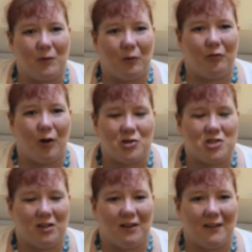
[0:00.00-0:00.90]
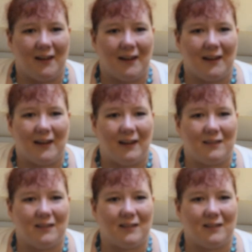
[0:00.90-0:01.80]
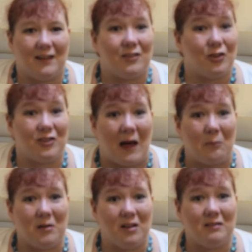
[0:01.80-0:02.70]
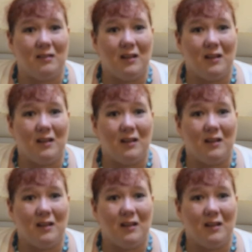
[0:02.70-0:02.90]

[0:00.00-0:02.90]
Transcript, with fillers: unfortunately it's it does happen